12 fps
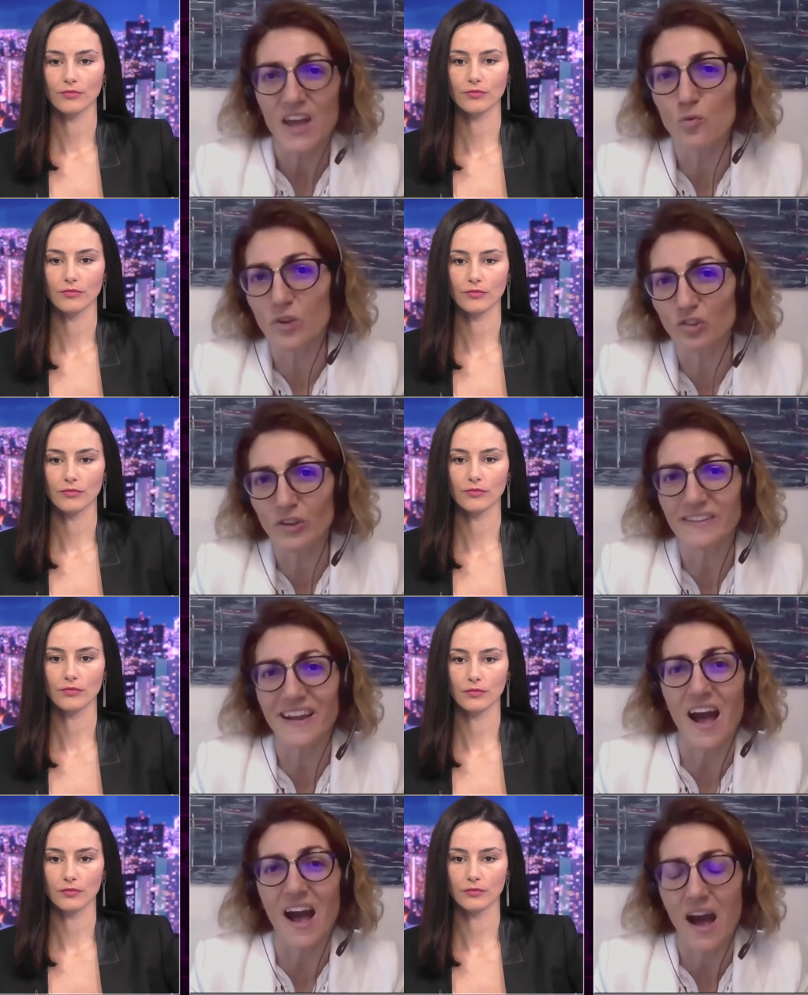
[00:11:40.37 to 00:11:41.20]
Speaker 1: reaching
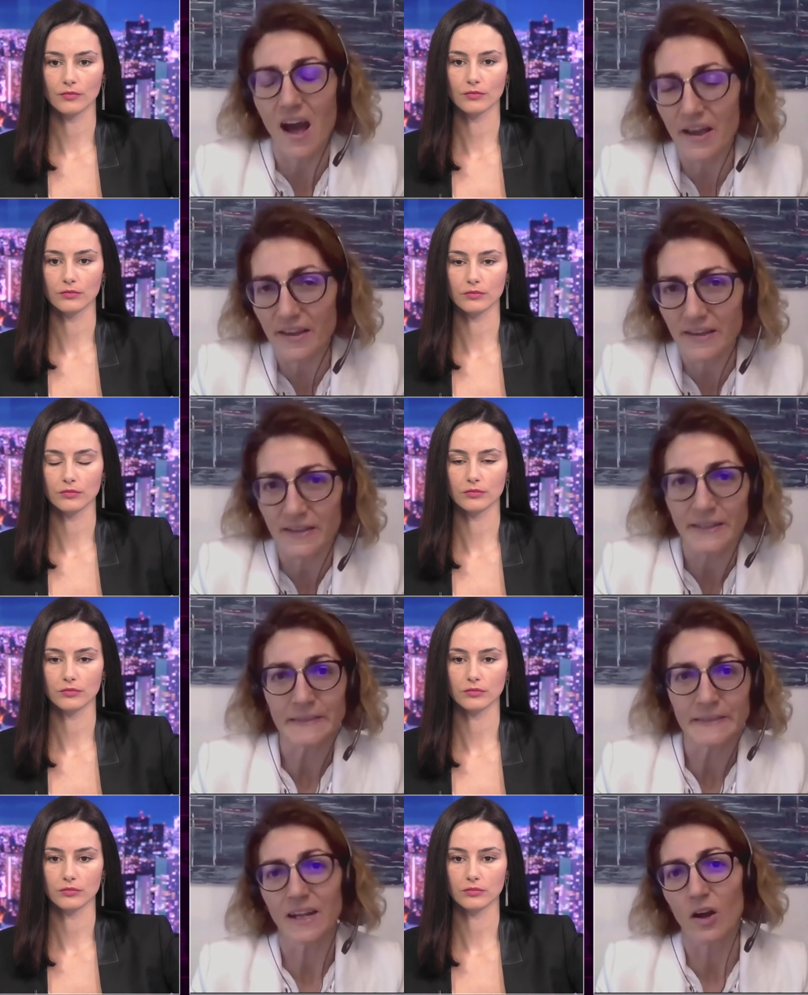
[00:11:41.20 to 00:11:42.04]
the high
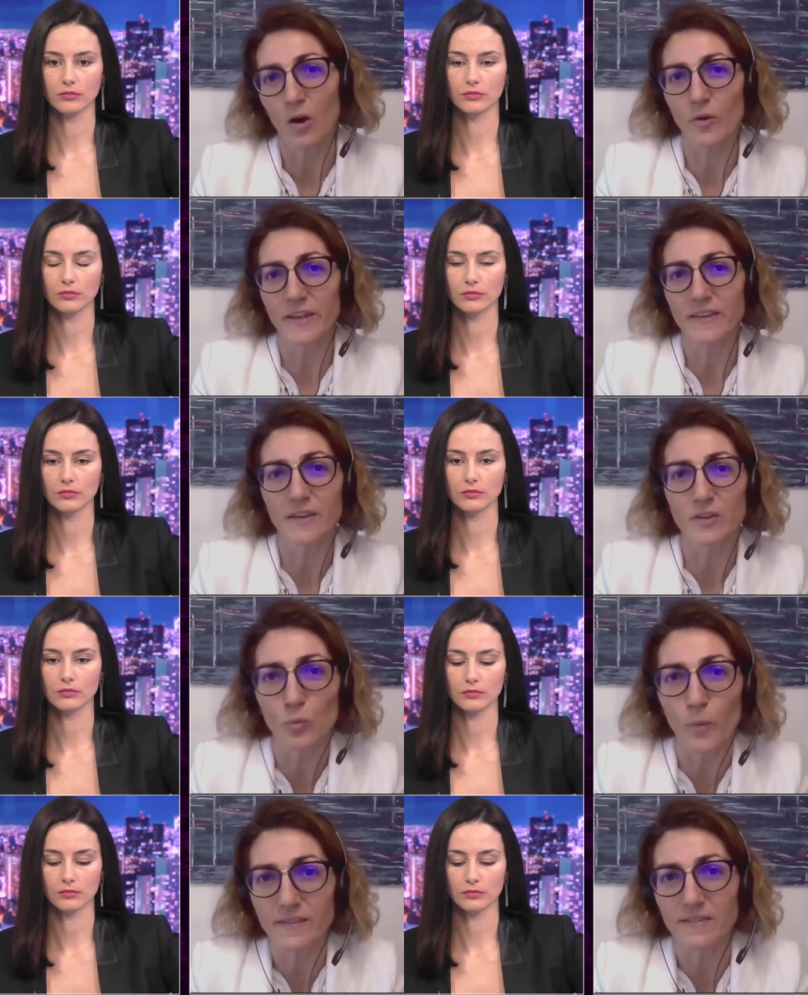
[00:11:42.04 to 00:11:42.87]
already in
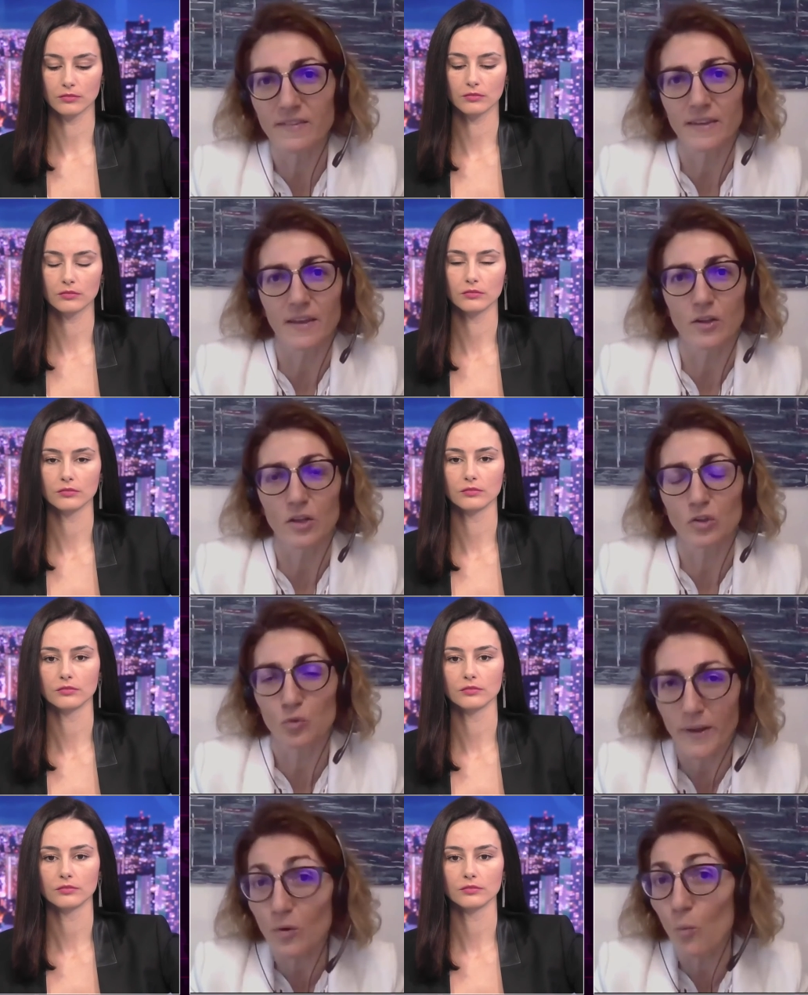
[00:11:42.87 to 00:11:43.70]

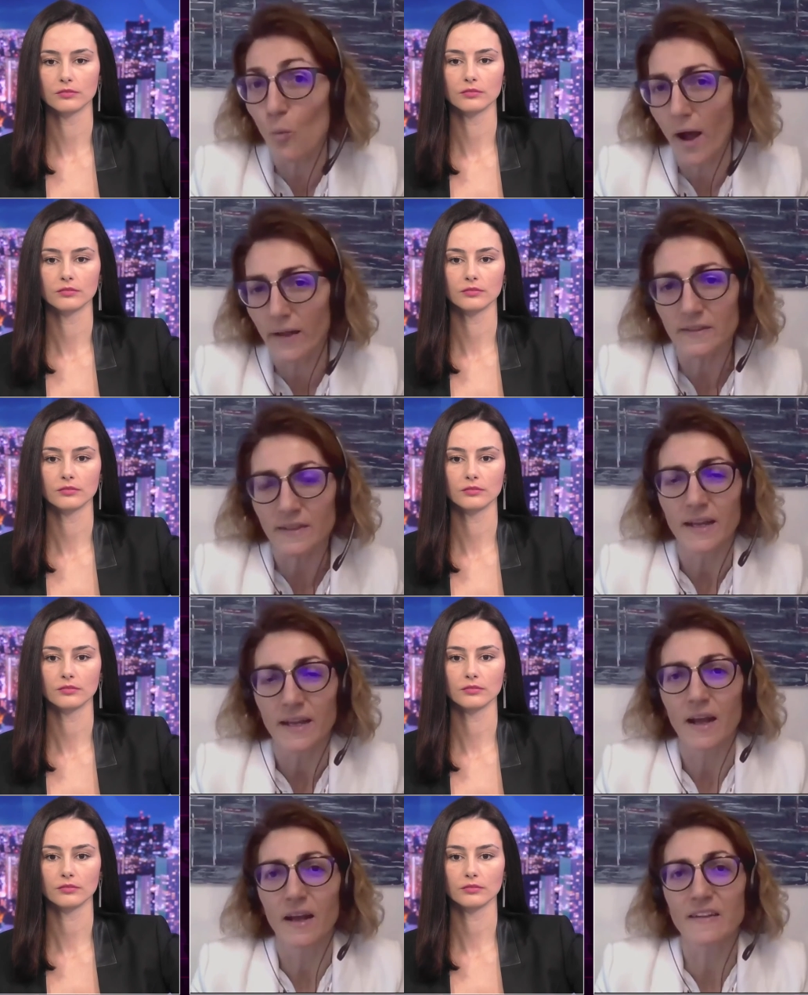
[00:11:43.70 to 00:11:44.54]
2021, 20,
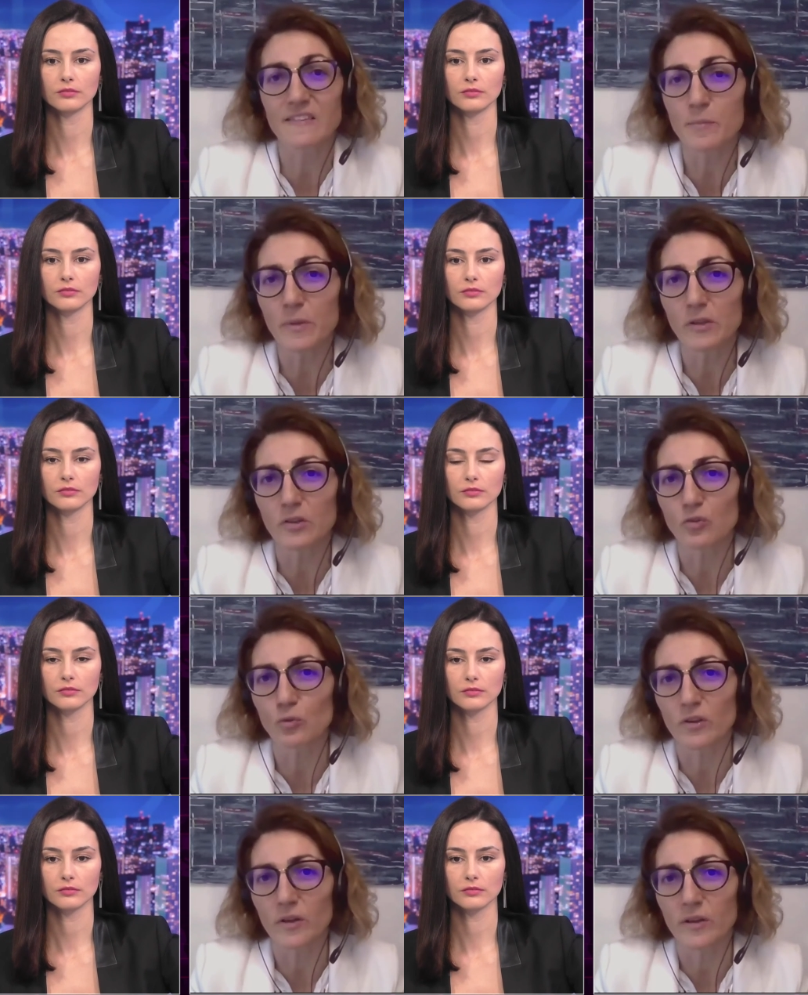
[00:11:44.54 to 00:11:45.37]
uh, uh, similar
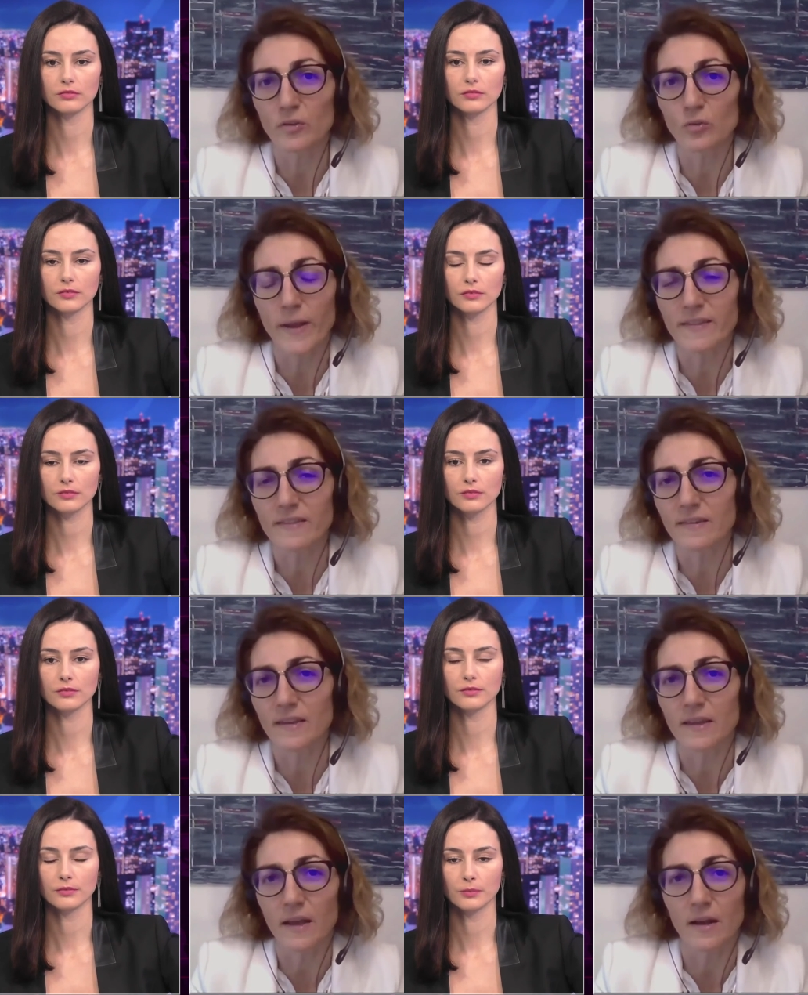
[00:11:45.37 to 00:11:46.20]
to the
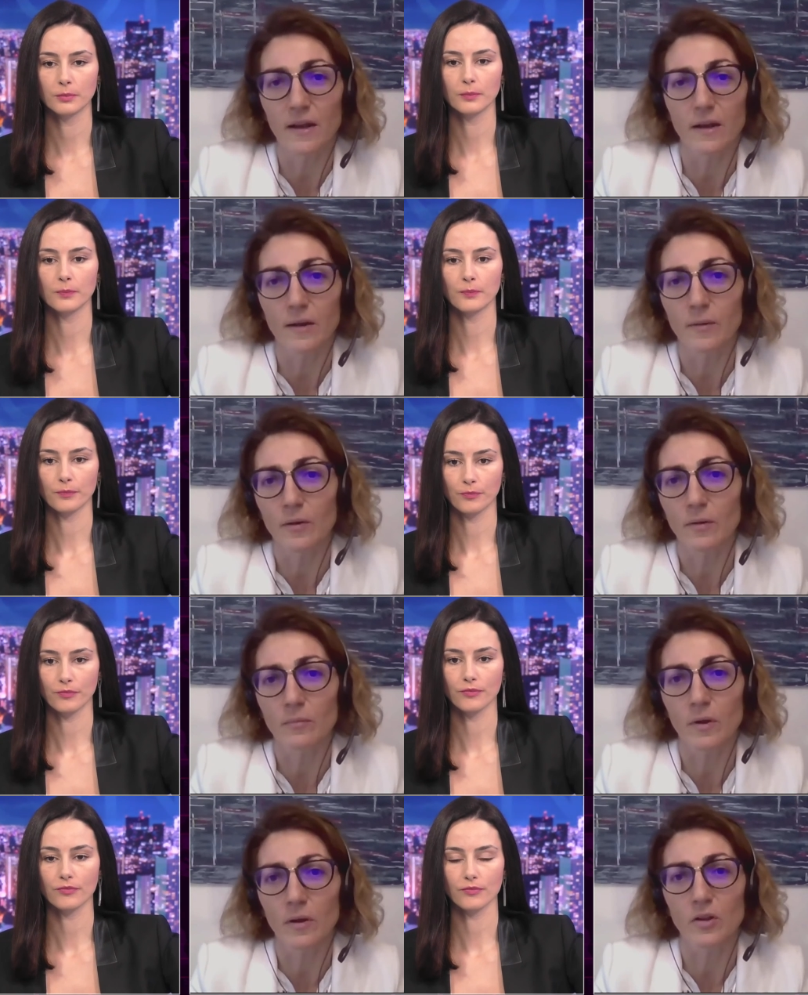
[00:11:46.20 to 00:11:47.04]
2011
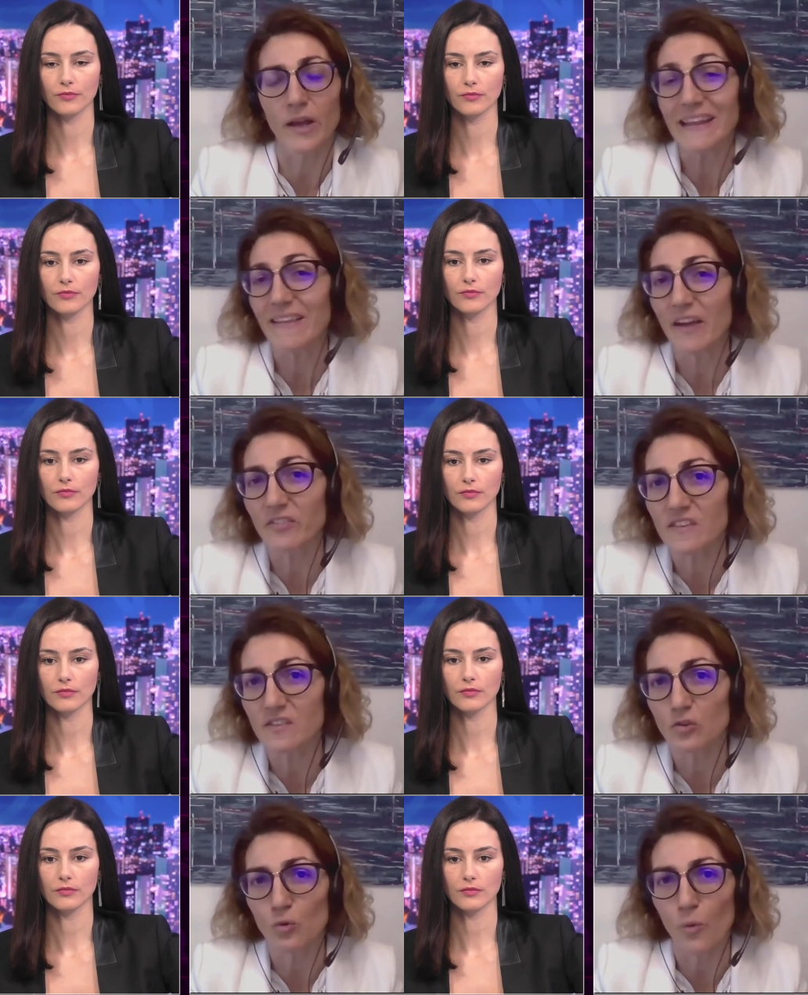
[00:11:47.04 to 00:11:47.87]
uh,
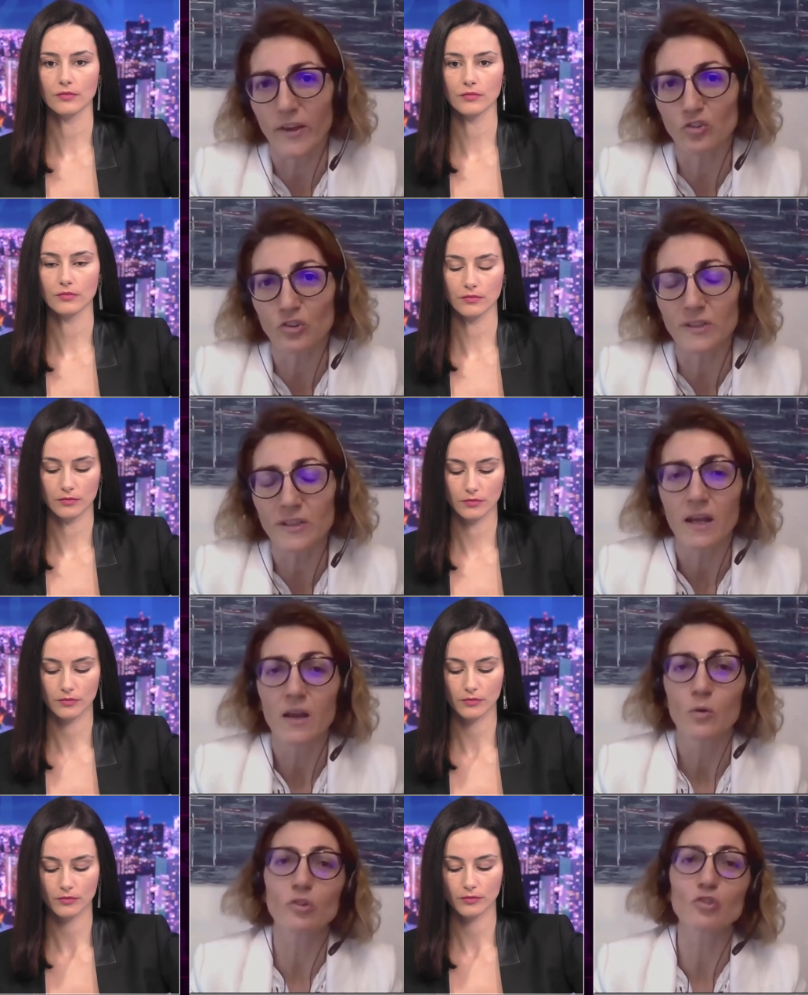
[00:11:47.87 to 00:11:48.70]
situation.
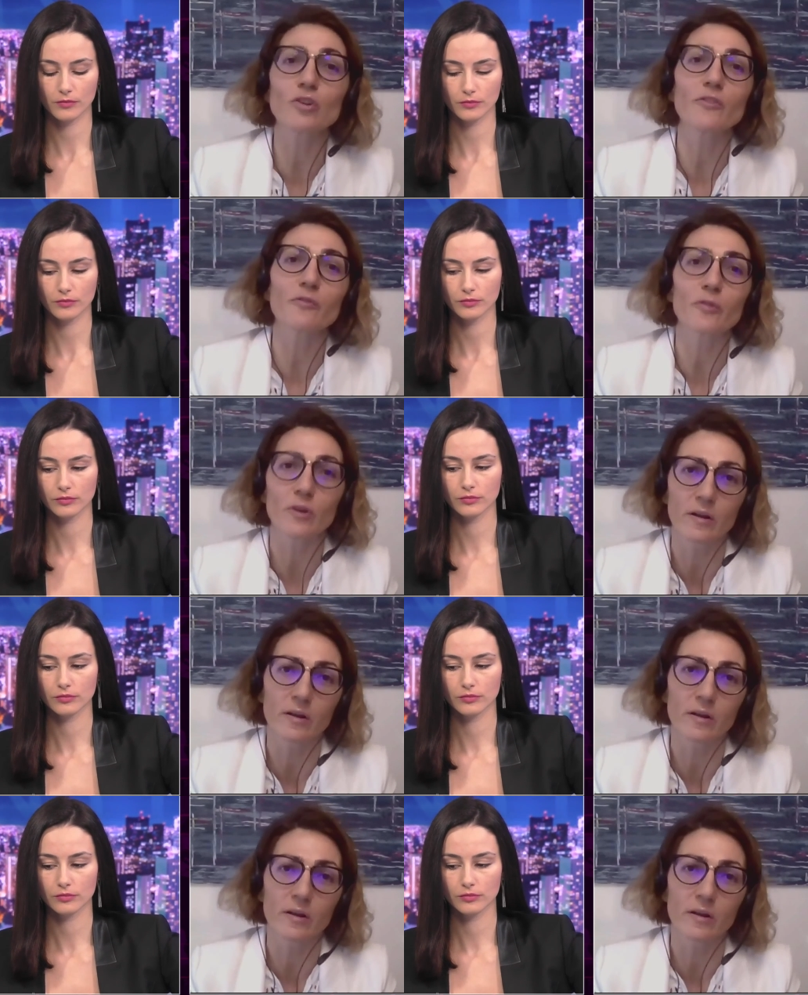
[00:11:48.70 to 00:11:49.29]
We should not for,